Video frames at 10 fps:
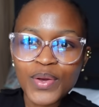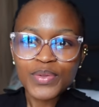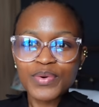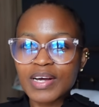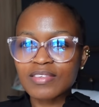
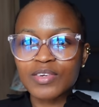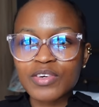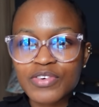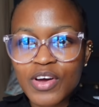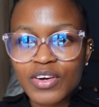you guys are
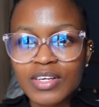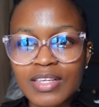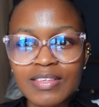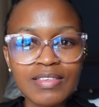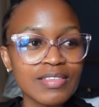not wrong
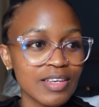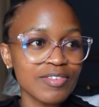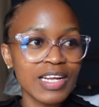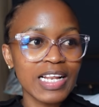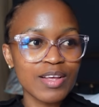this is
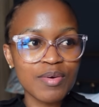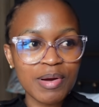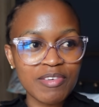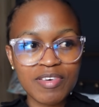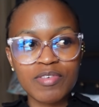definitely
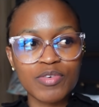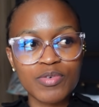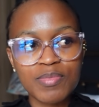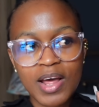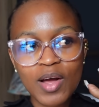my favorite
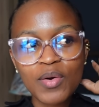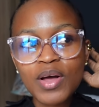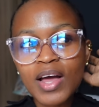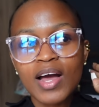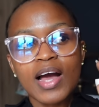room now
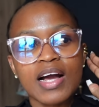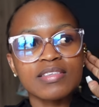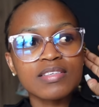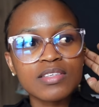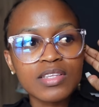
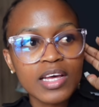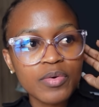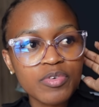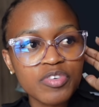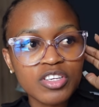until like
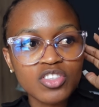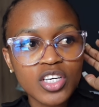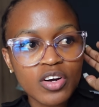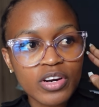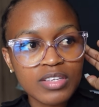we finish
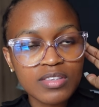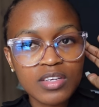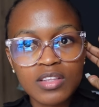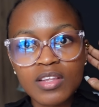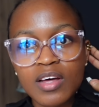
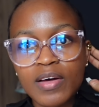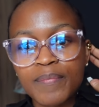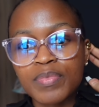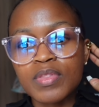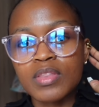decorating
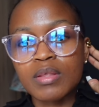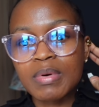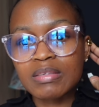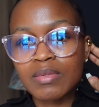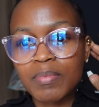the the
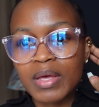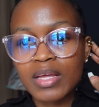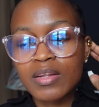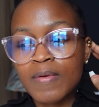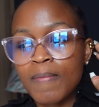master
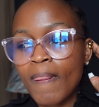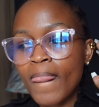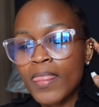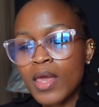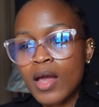bed
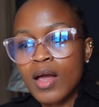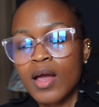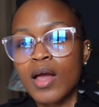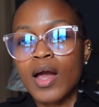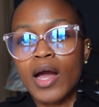
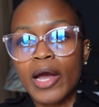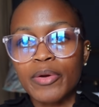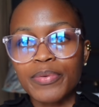i